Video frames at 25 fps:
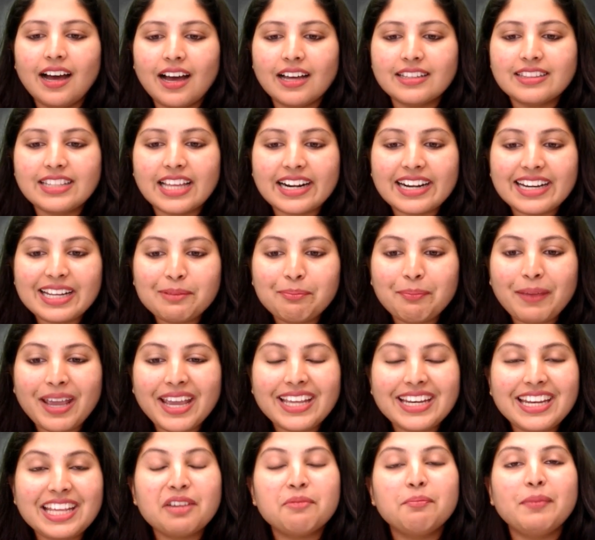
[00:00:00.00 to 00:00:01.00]
the
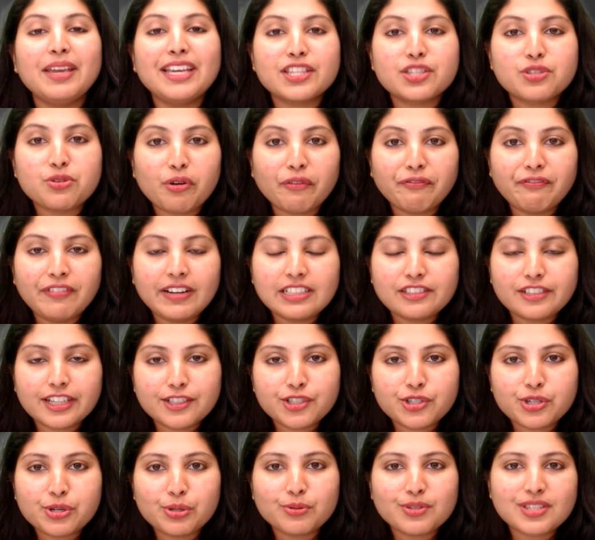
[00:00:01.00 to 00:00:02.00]
remaining mesophyll
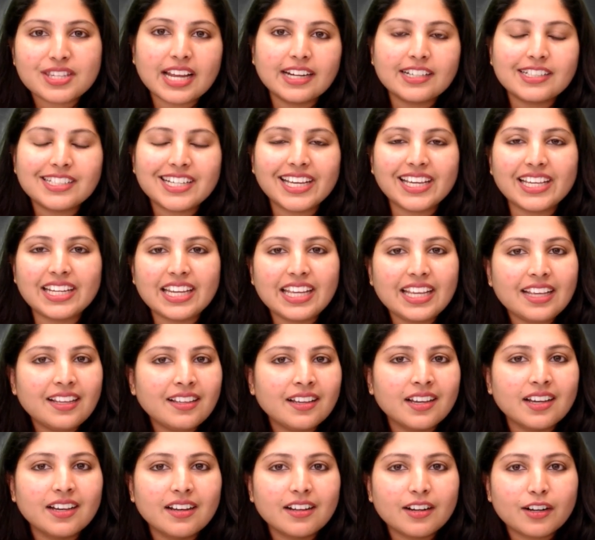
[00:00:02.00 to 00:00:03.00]
tissues containing
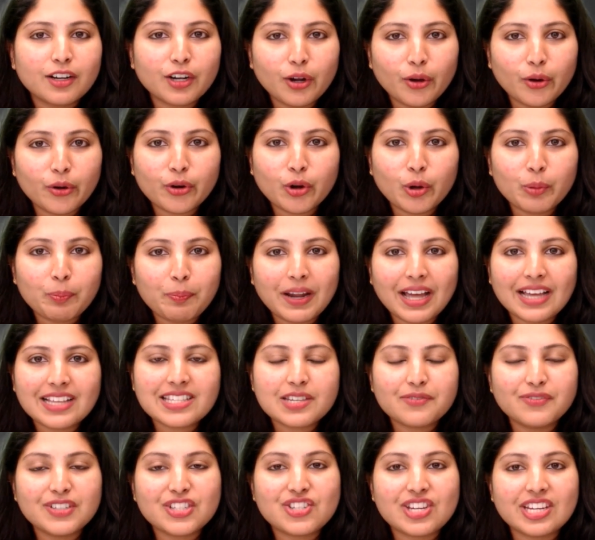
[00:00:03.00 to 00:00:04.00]

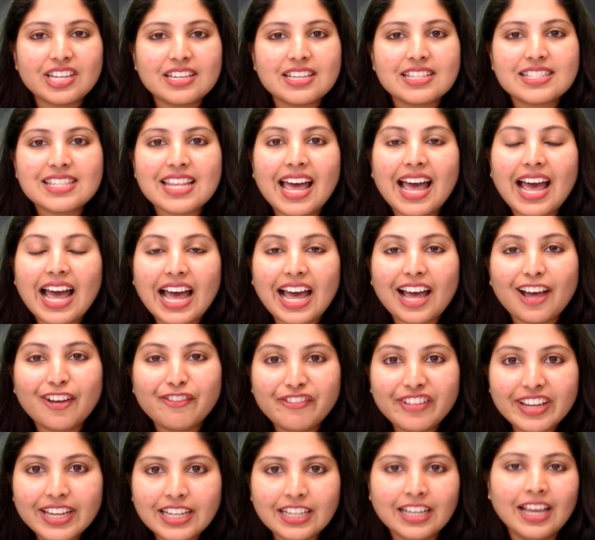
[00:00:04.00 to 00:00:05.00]
chloroplast which is
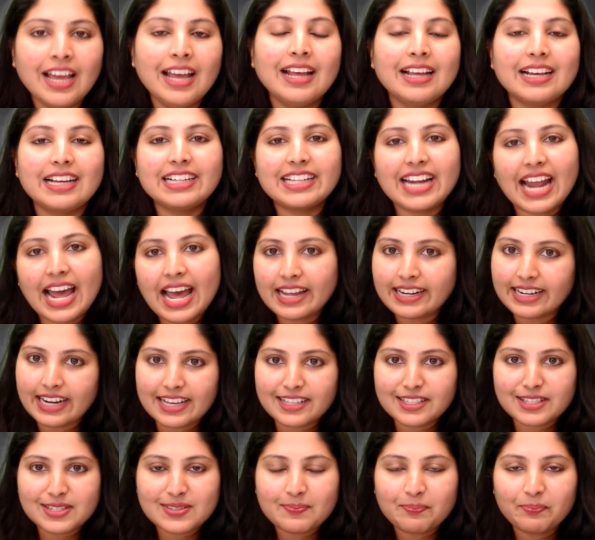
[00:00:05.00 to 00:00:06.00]
having
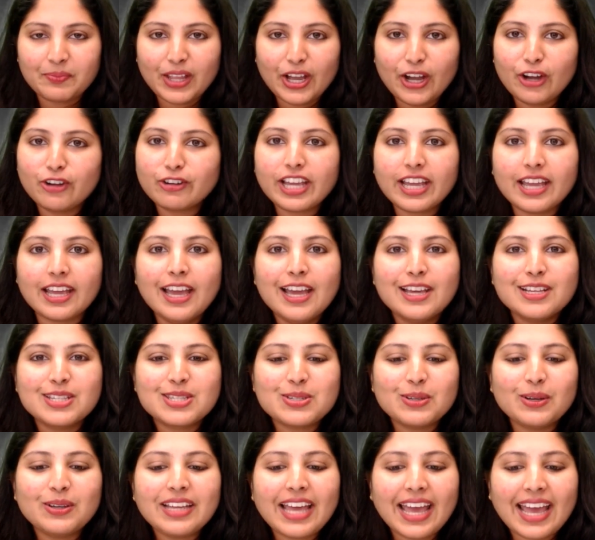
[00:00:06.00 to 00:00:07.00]
granas. Okay,
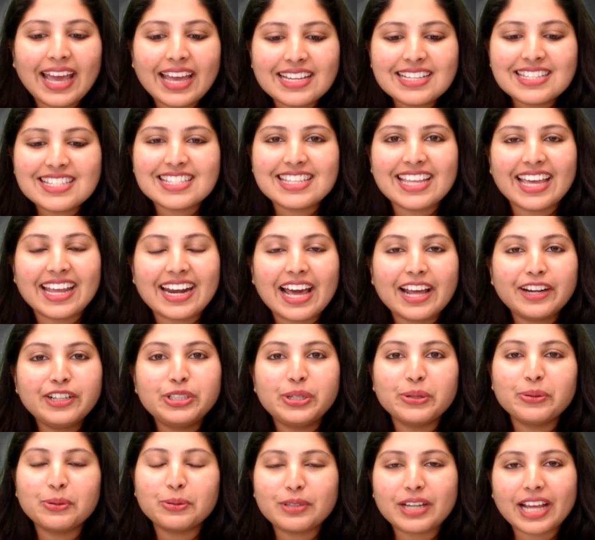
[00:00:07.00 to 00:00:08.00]
so hence there are
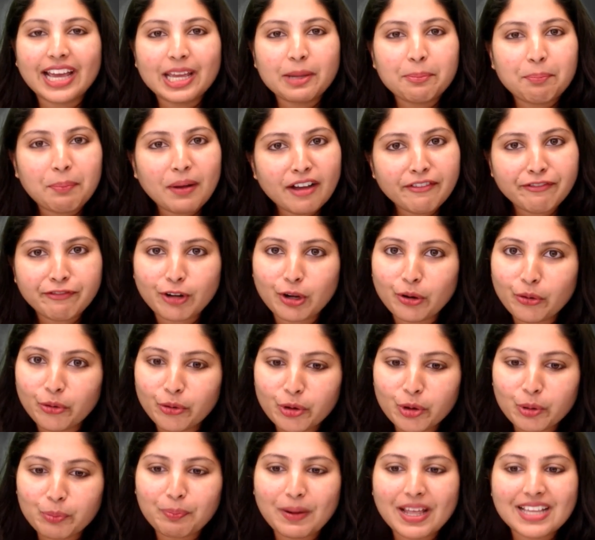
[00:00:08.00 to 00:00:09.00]
two type of
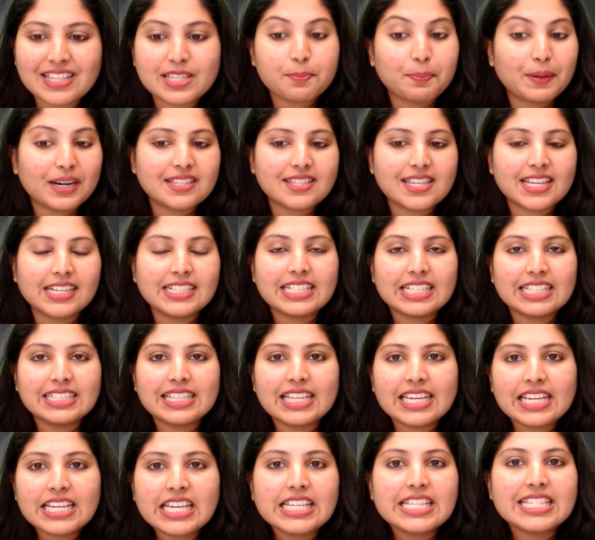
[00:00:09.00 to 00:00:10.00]
chloroplast present in
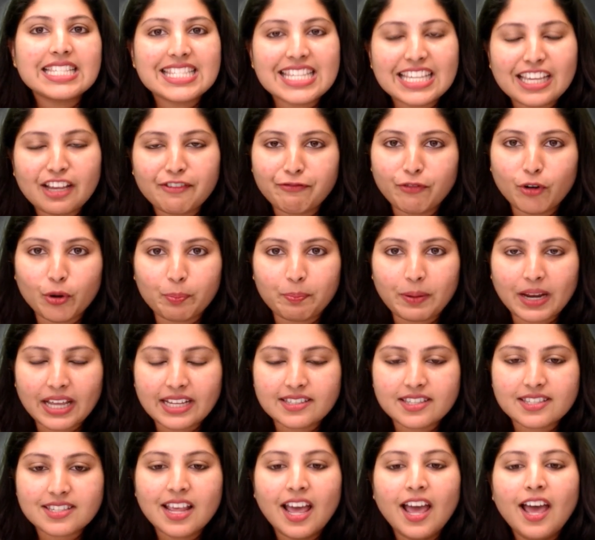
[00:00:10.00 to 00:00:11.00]
the C4
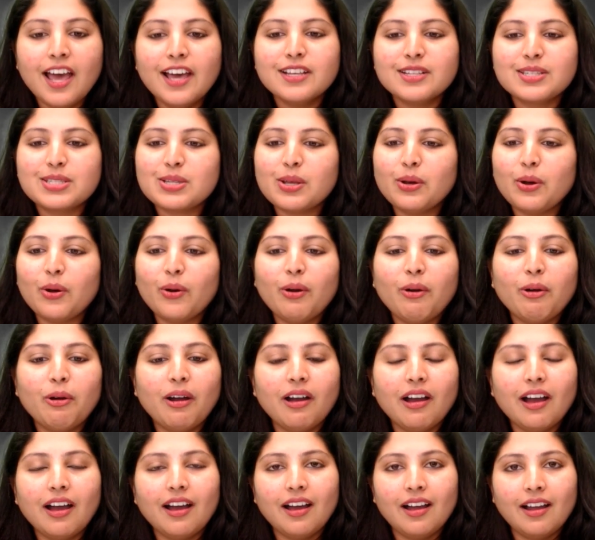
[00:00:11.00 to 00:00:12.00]
plants. So
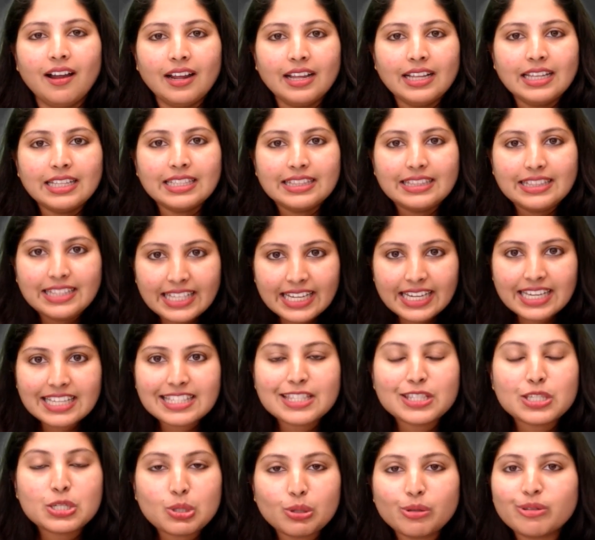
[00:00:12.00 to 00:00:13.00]

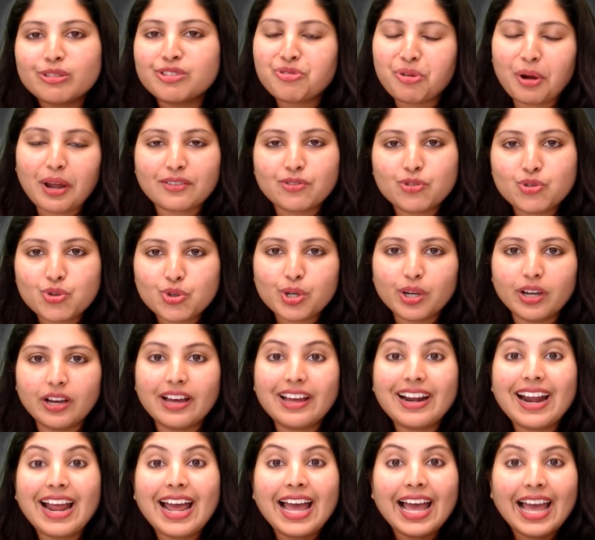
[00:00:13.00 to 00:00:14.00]
these two
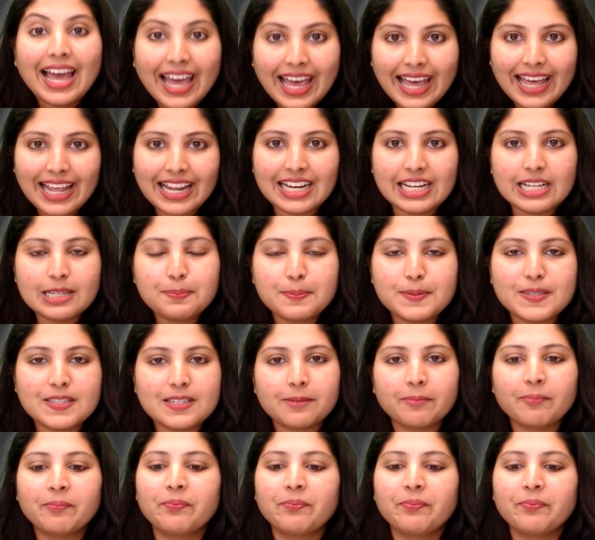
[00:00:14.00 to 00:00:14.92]
structure helps